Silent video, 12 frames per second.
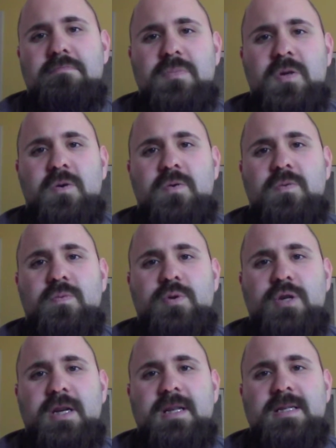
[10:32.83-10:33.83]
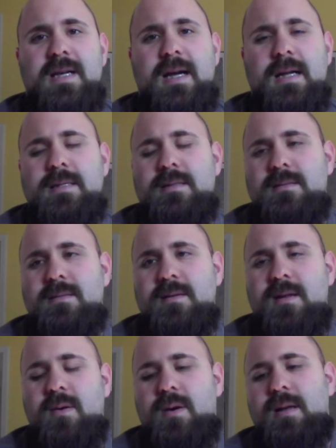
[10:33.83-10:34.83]
So she decides,
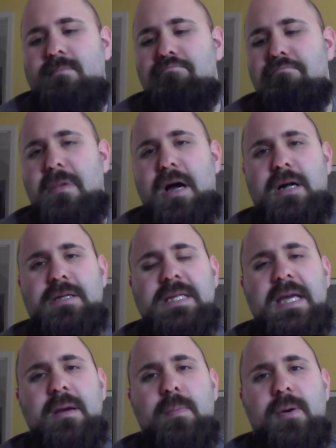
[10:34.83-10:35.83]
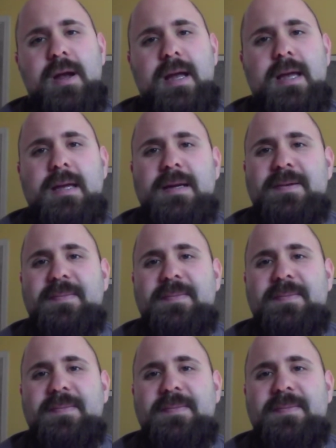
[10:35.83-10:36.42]
you know what? I'll take a break.